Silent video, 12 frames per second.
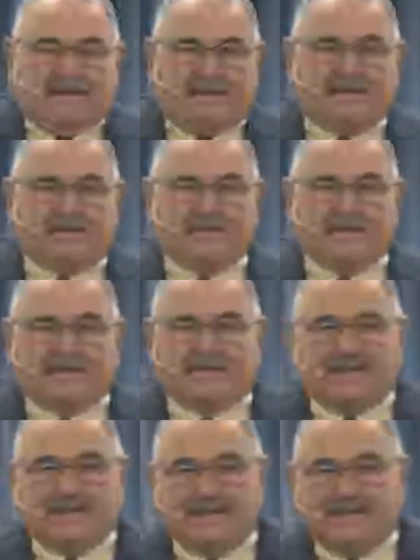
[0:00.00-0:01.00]
It's been
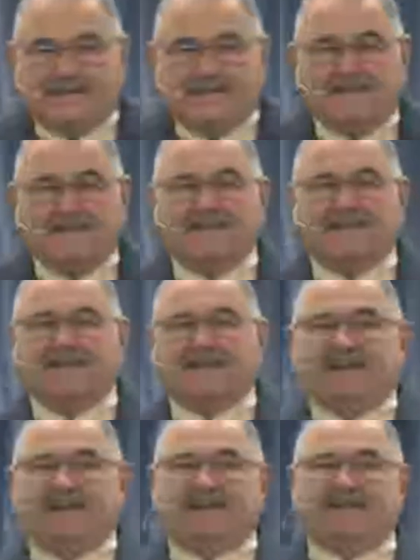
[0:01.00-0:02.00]
stated
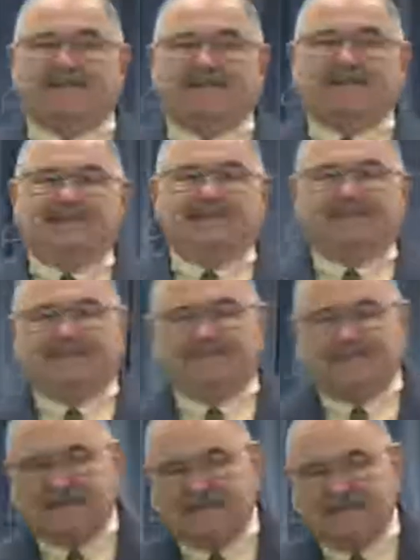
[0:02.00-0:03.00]
that a
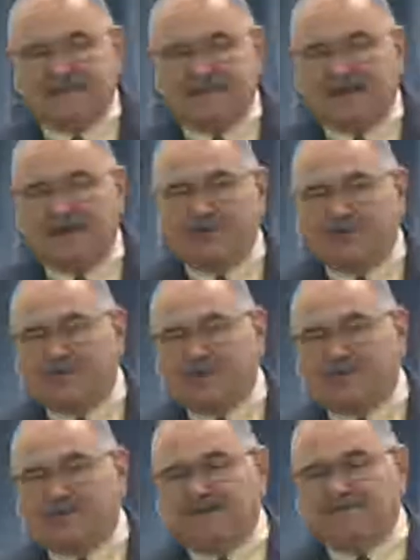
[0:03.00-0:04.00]
faith not
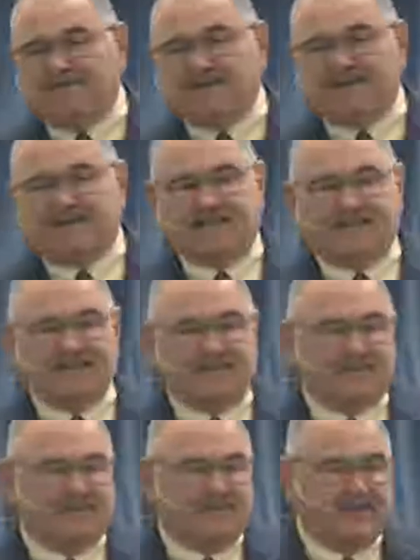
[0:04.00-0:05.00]
worth confessing
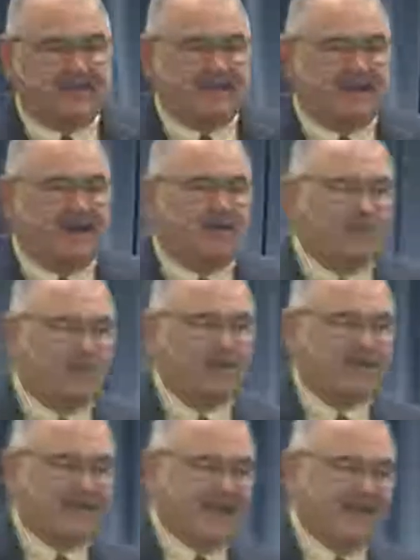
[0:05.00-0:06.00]
is a faith not
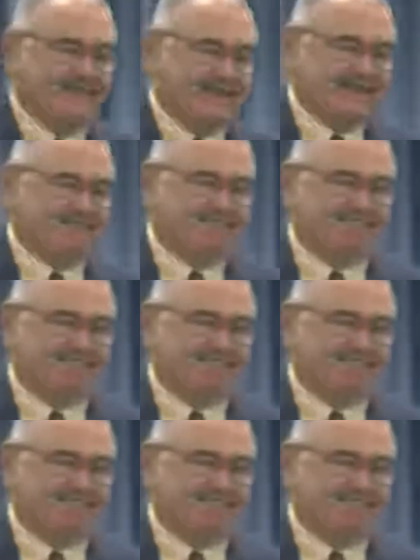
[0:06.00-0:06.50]
worth having.